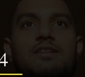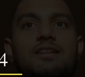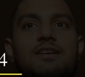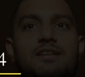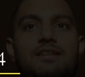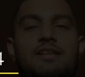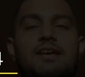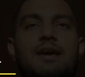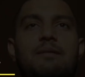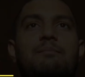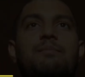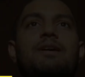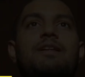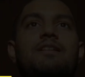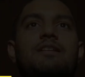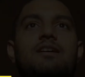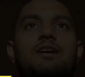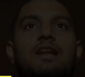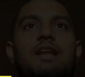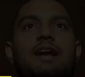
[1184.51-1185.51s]
They have
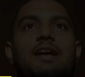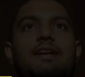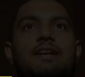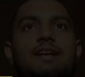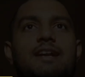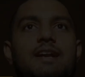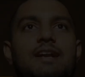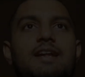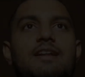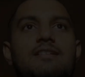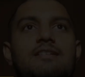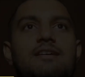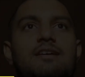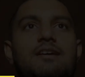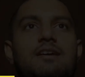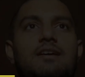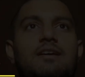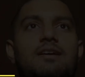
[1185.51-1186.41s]
been collected and